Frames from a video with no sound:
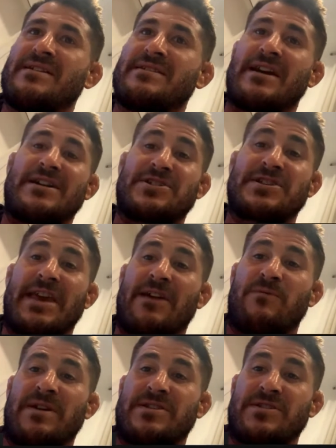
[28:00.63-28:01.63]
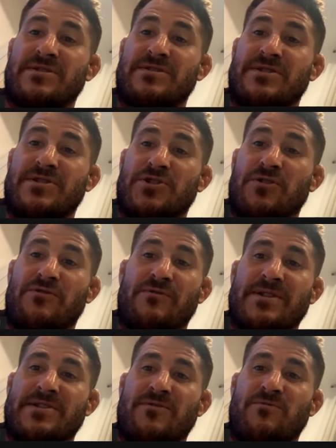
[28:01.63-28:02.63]
yeah, I just can't wait to show the
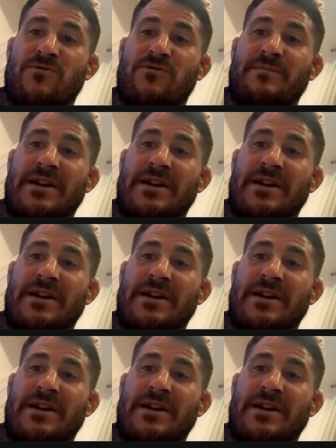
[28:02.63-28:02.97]
rest of the world,